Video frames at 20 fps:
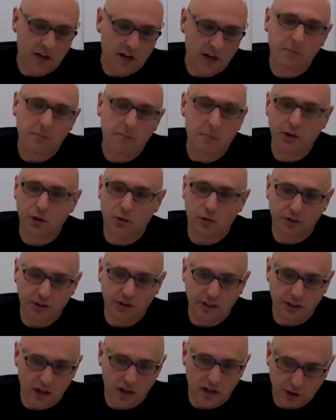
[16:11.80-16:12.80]

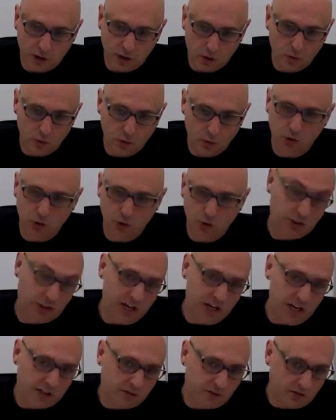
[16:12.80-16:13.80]
hypervisor on a host or
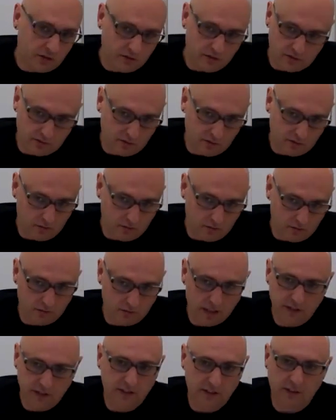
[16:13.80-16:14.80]
on a guest.
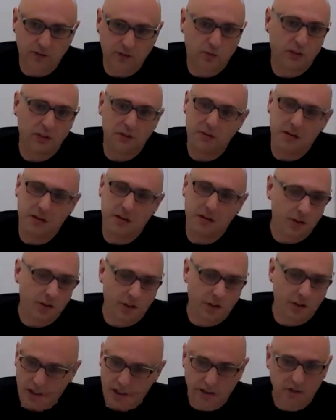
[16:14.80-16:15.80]
It doesn't really matter, or
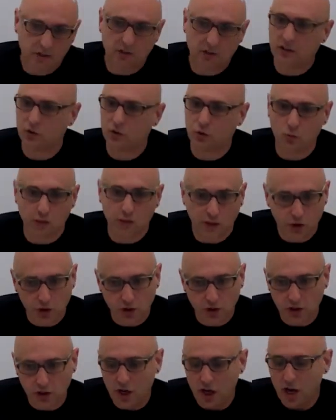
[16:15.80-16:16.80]
you can run it in a
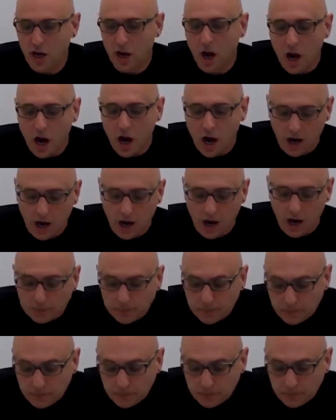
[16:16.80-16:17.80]
switch.
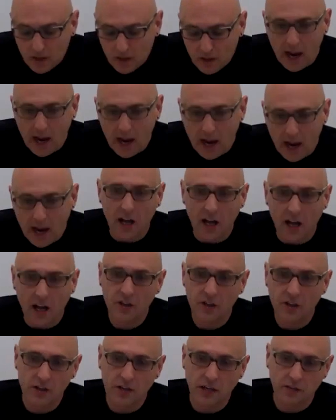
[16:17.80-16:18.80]

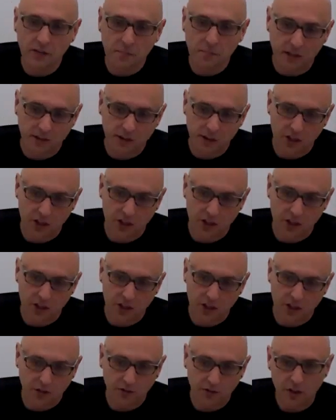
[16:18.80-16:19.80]
And that policy
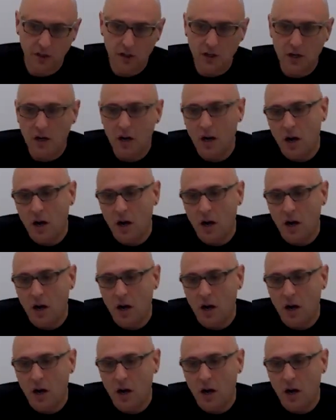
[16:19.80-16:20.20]
agent